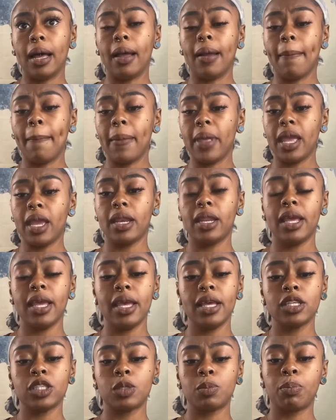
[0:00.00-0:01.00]
it
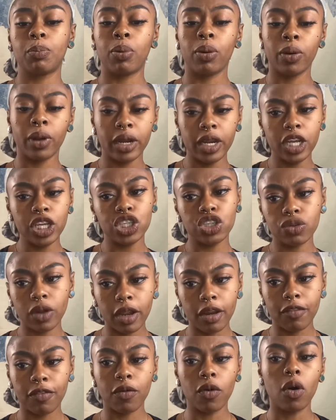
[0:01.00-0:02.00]
is pretty
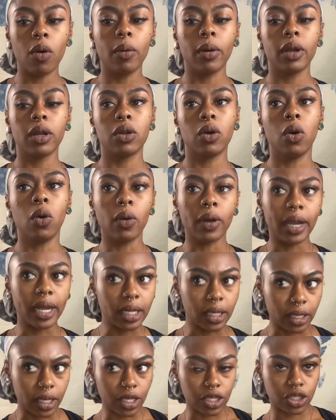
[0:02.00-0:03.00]
straightforward, or at
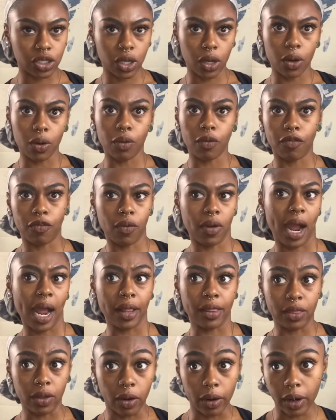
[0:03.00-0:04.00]
least so for I
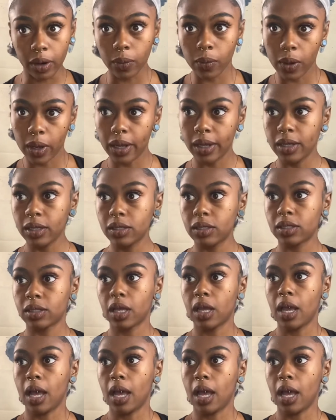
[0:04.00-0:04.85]
thought it was.